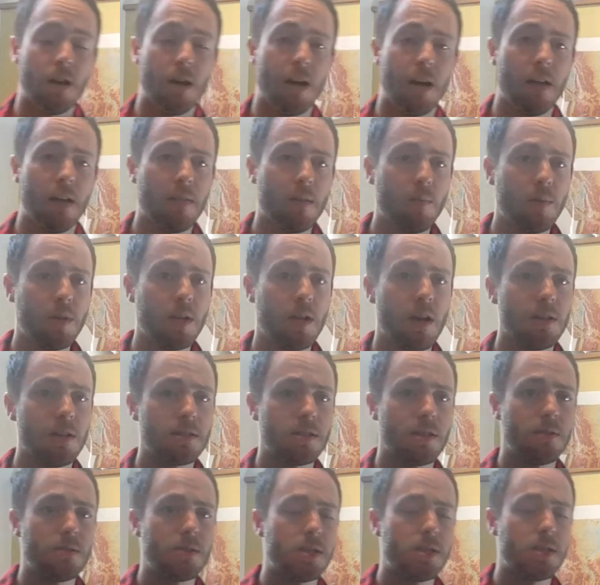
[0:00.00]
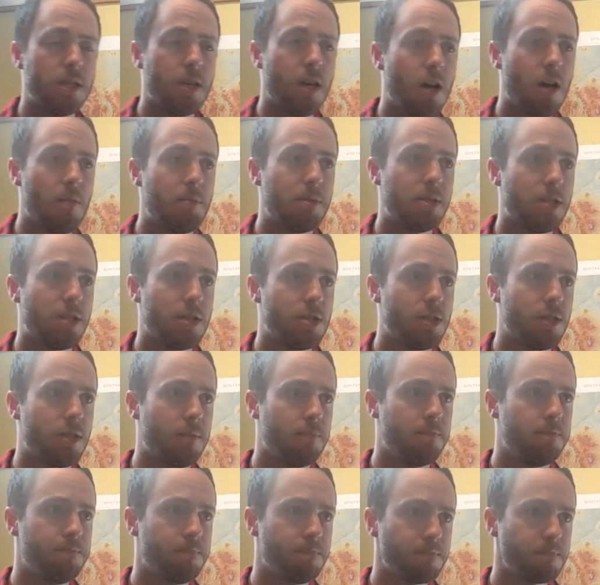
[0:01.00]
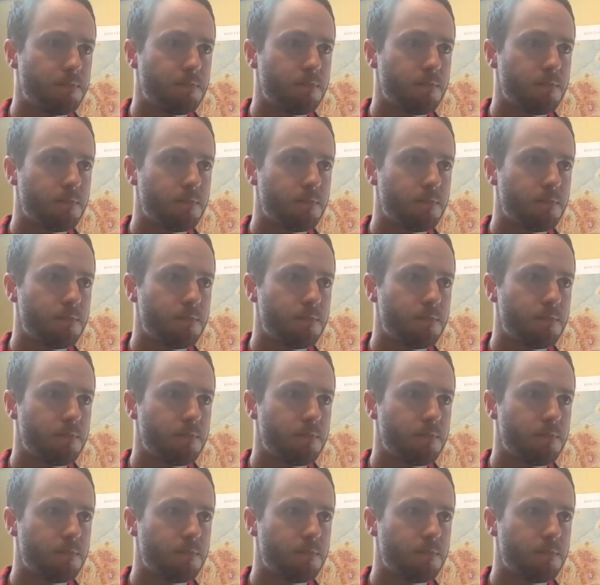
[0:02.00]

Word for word: Uh, and then we also see opposition